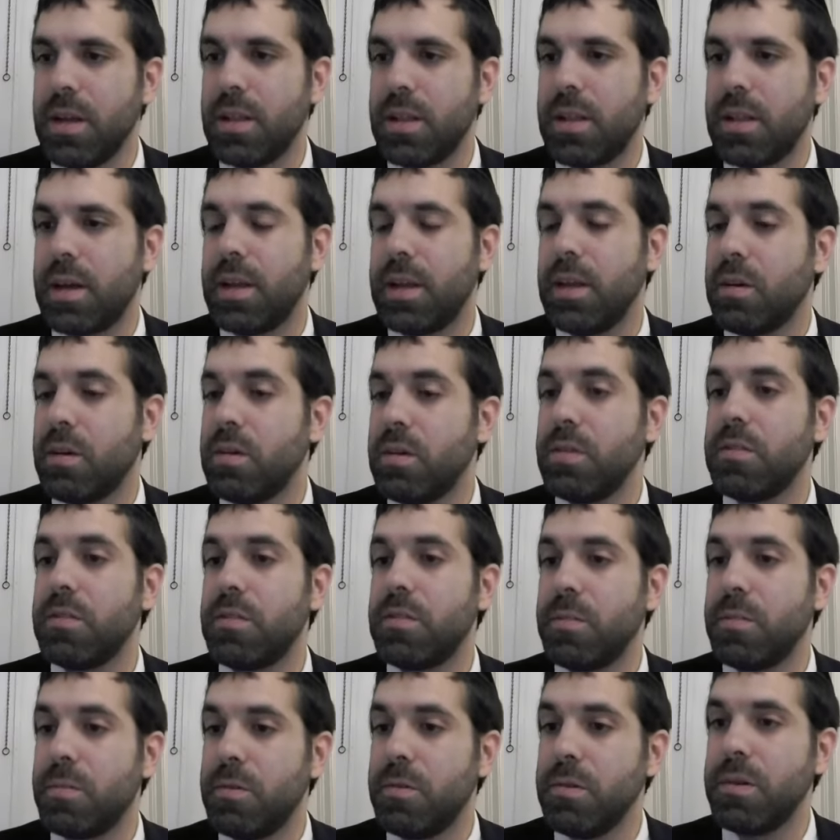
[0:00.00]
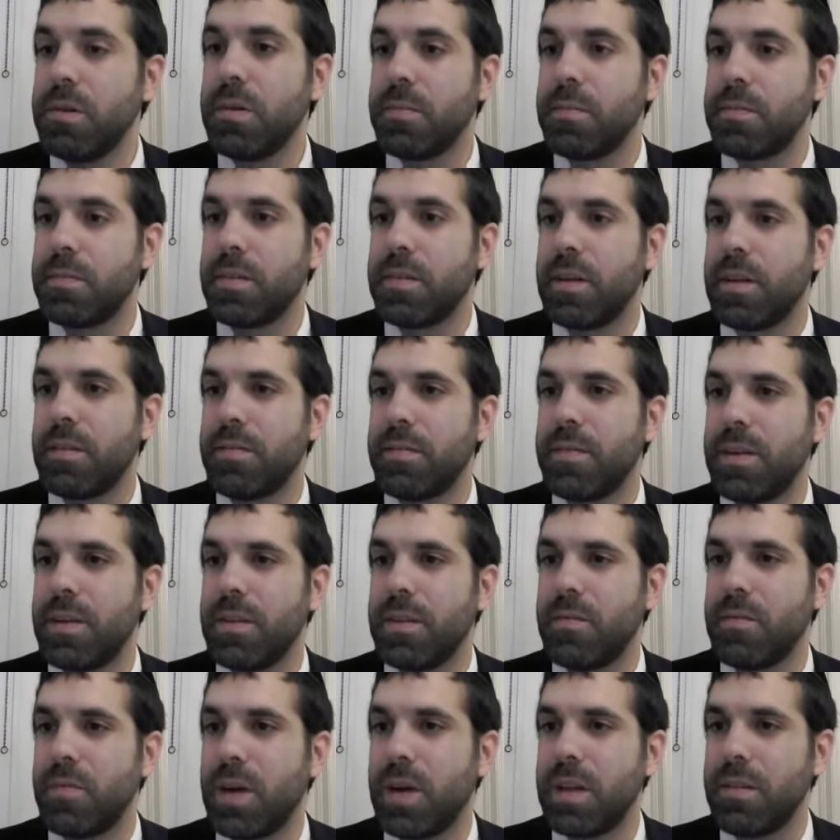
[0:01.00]
that he couldn't support himself,
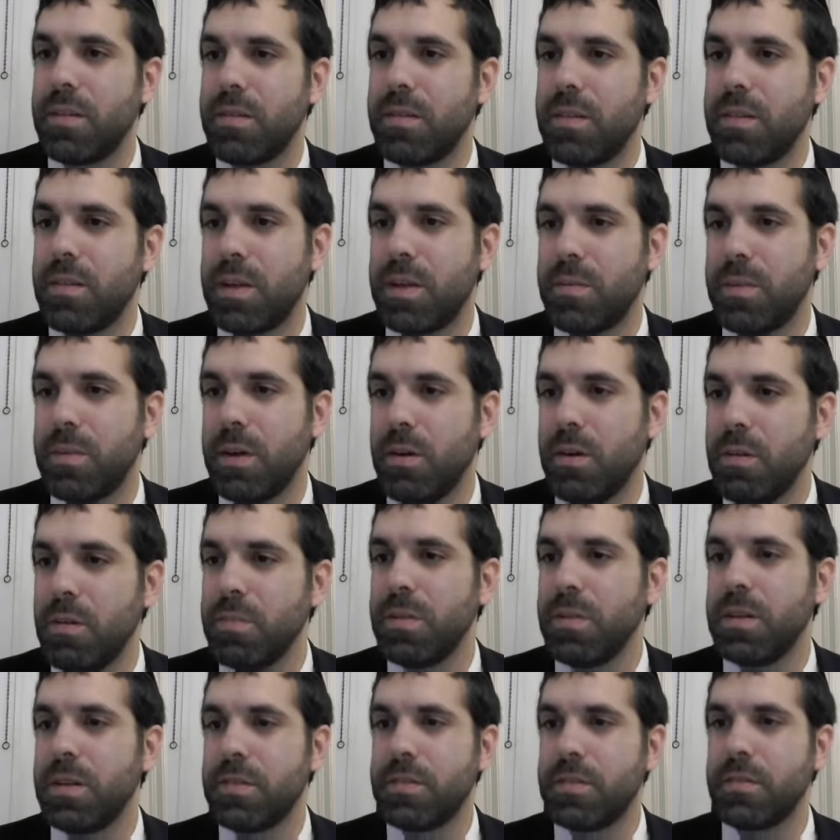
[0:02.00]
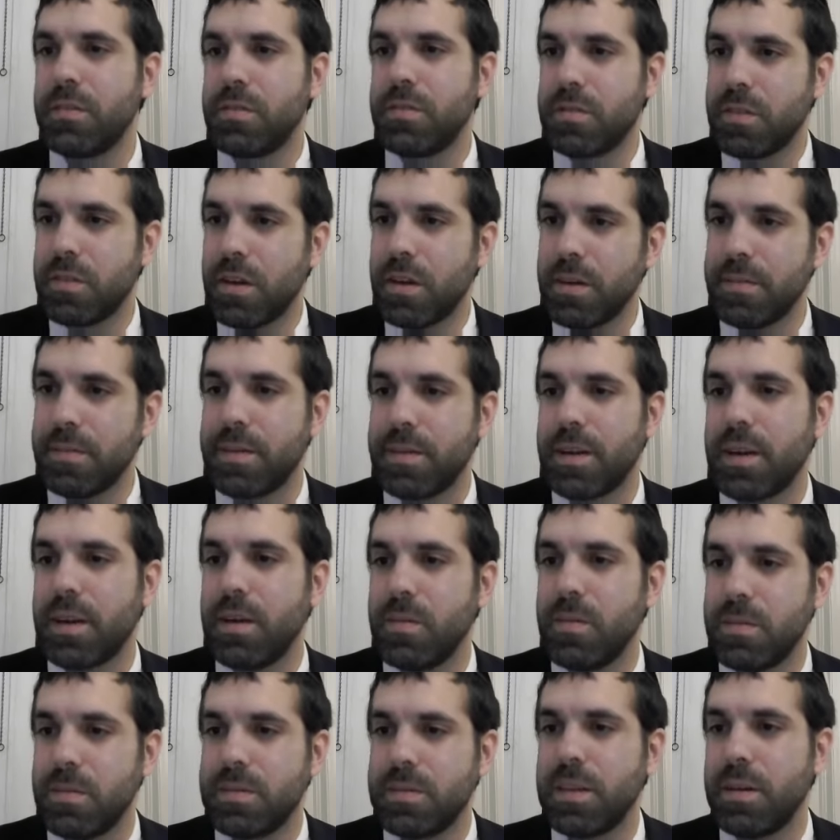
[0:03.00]
and rather than be homeless or starving,
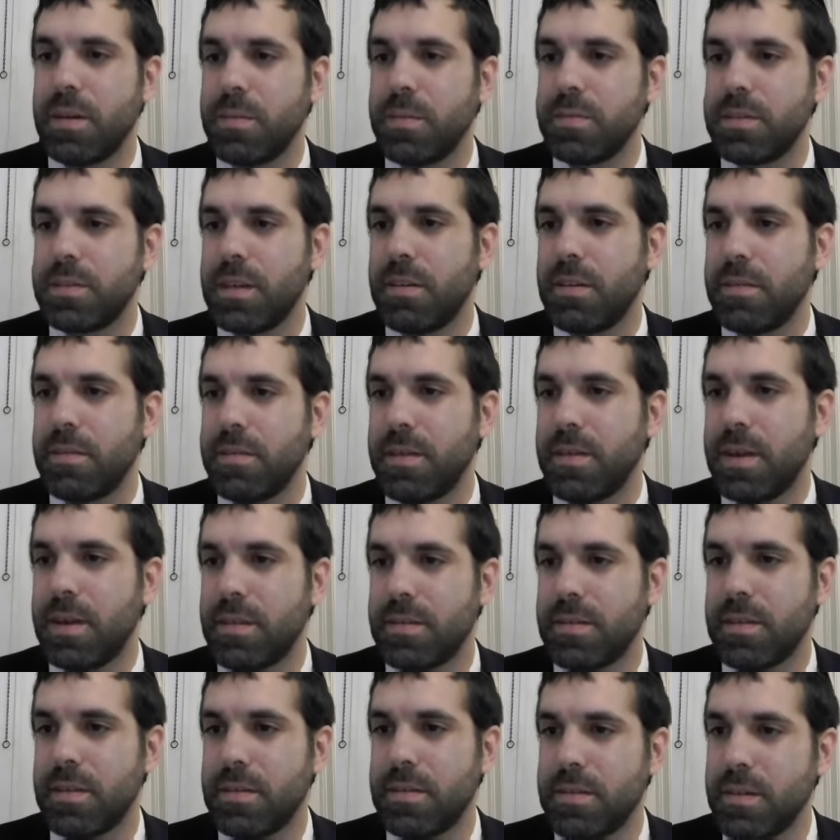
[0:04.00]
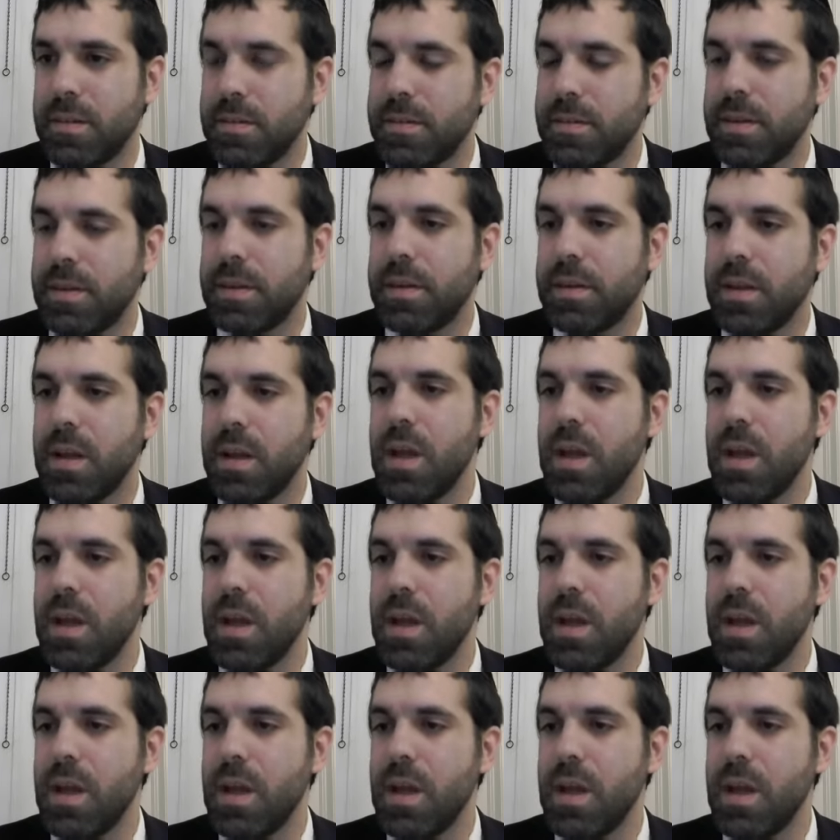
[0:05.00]
he would sell himself as a servant.